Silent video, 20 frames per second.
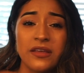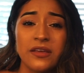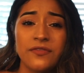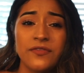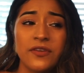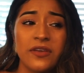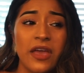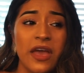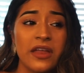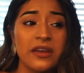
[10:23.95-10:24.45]
If
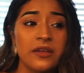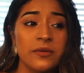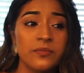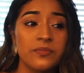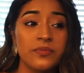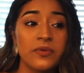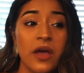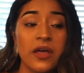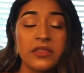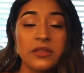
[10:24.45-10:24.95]
you can,
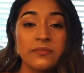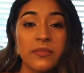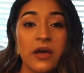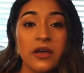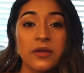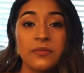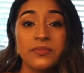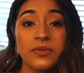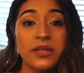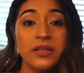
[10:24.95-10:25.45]
cut them
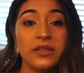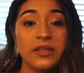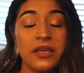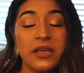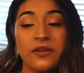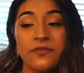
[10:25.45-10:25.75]
out completely.